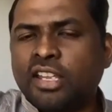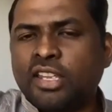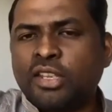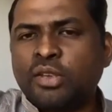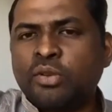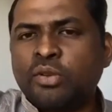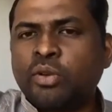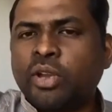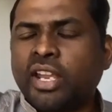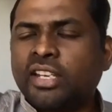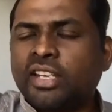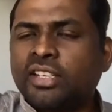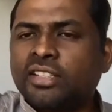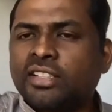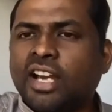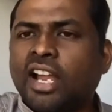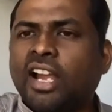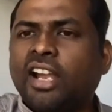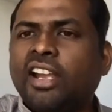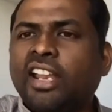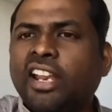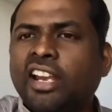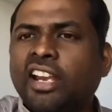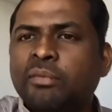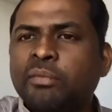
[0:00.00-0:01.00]
you can
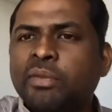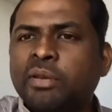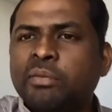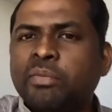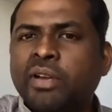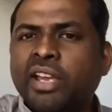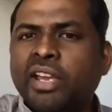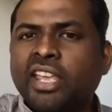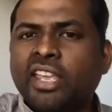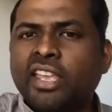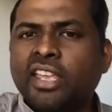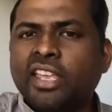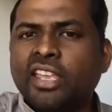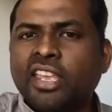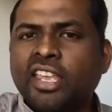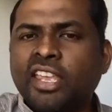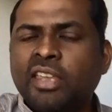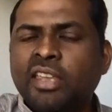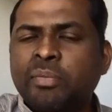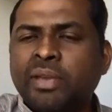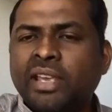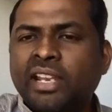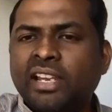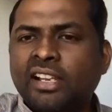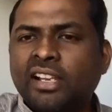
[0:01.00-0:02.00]
contact me by
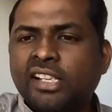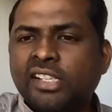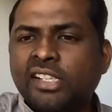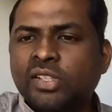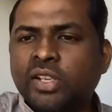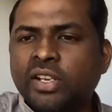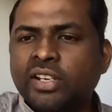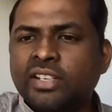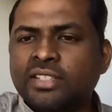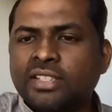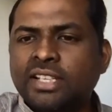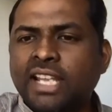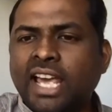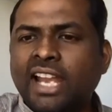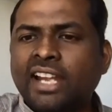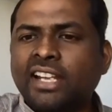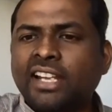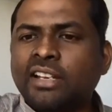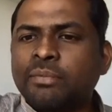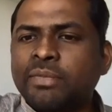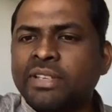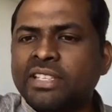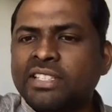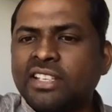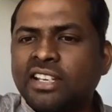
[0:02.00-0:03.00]
email also. It's
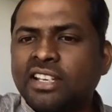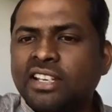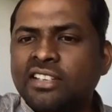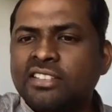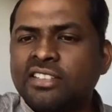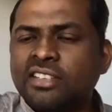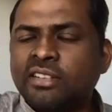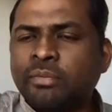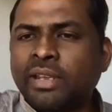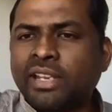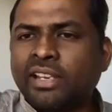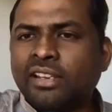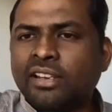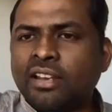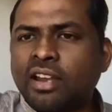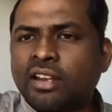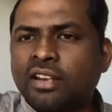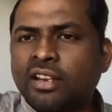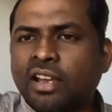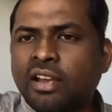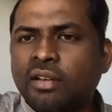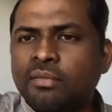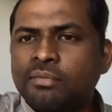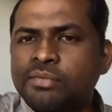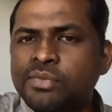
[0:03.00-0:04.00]
diatomist at
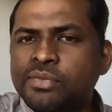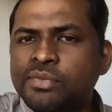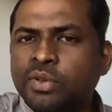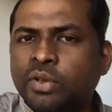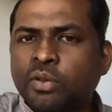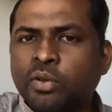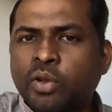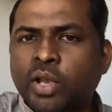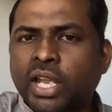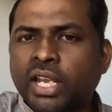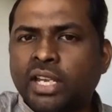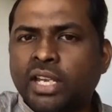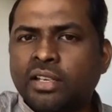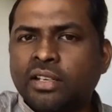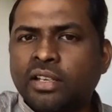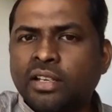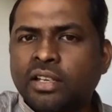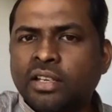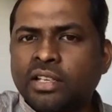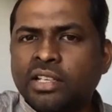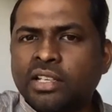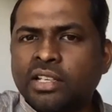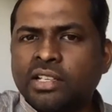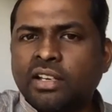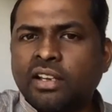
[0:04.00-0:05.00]
gmail.com. So you can
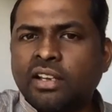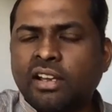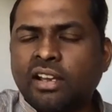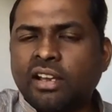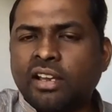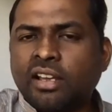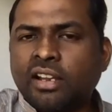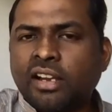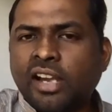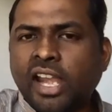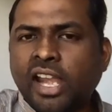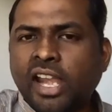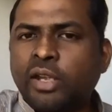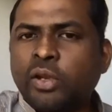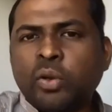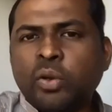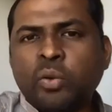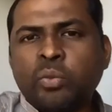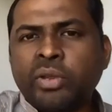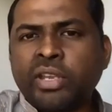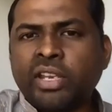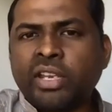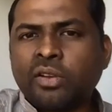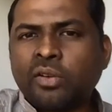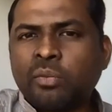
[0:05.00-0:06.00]
uh, write to
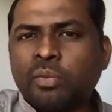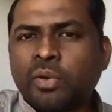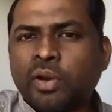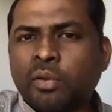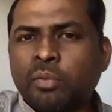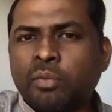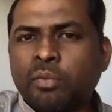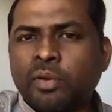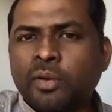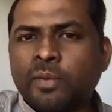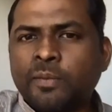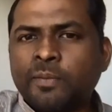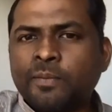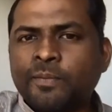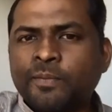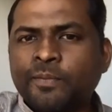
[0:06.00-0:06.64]
me, no problem.